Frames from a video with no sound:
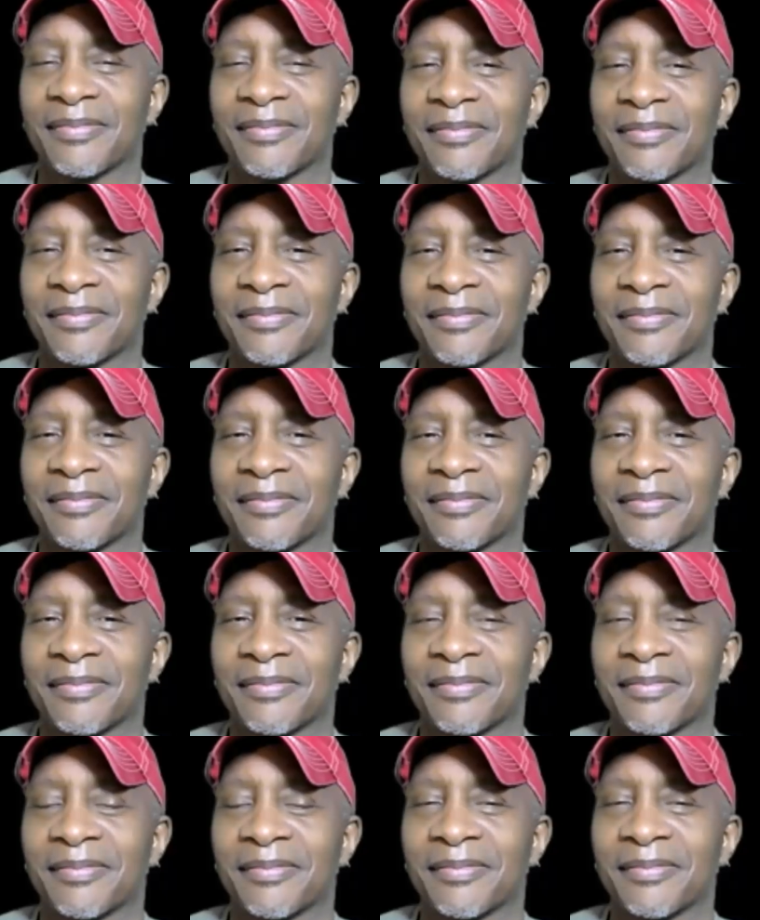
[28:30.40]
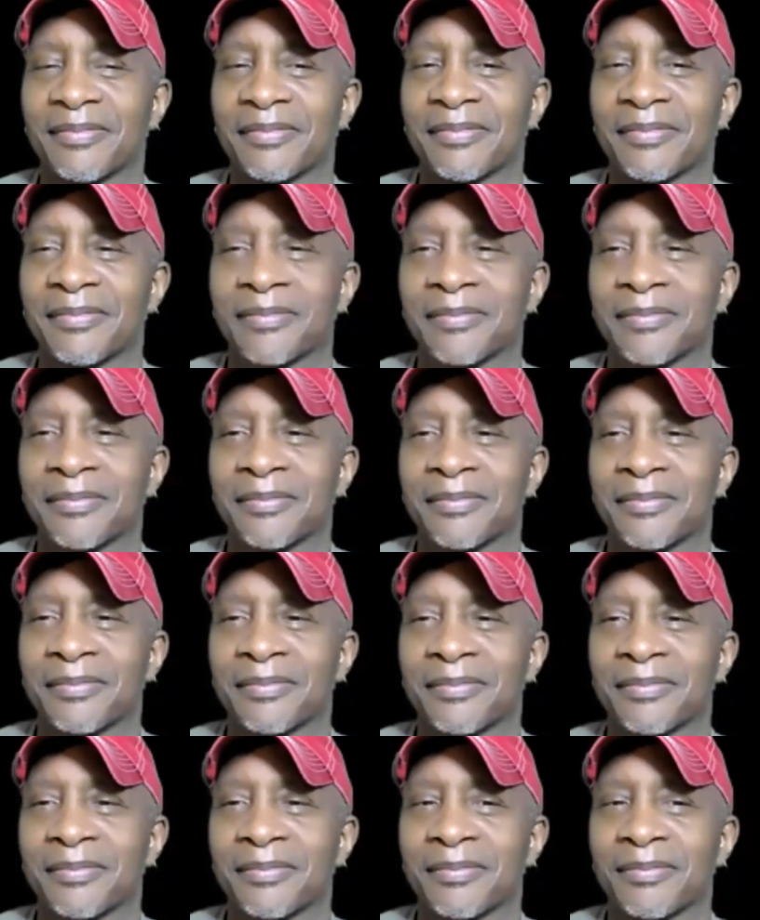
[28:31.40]

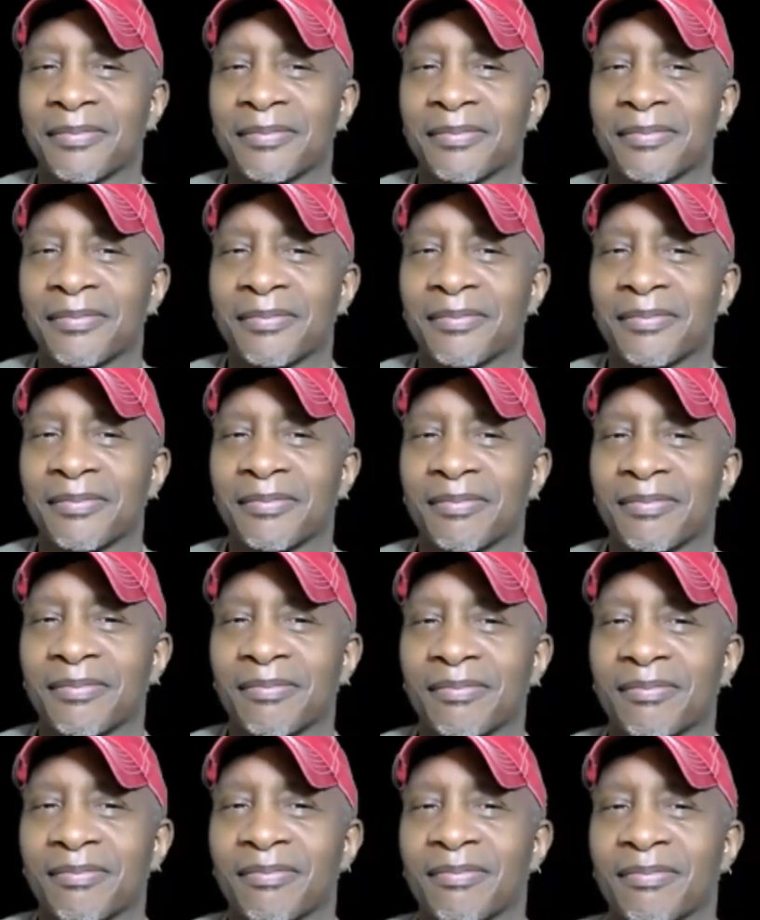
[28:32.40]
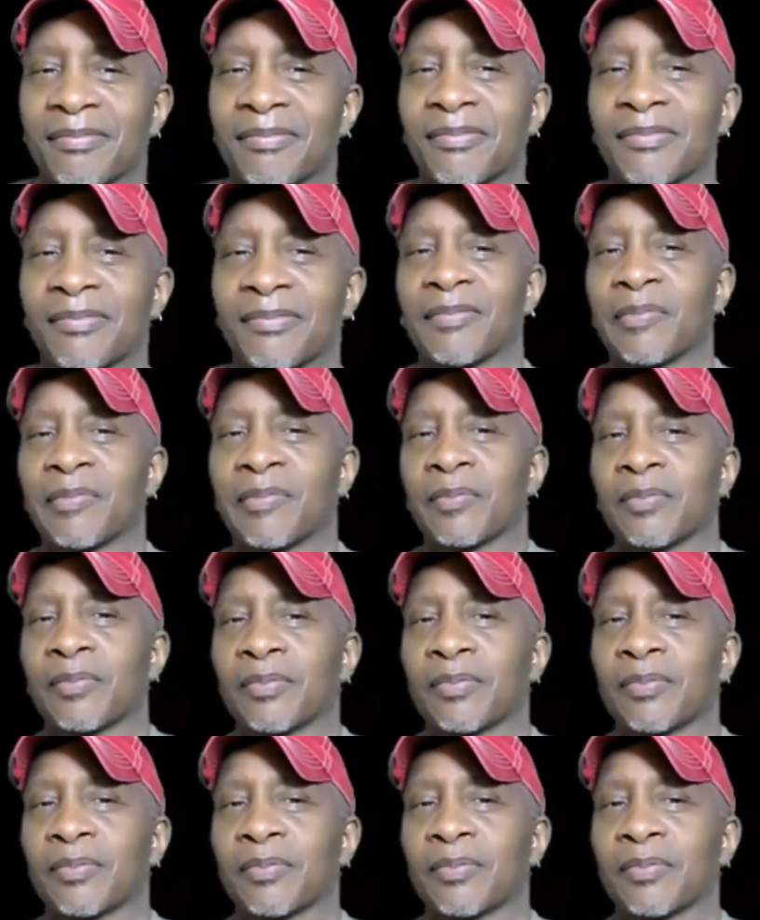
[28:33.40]
(not speaking)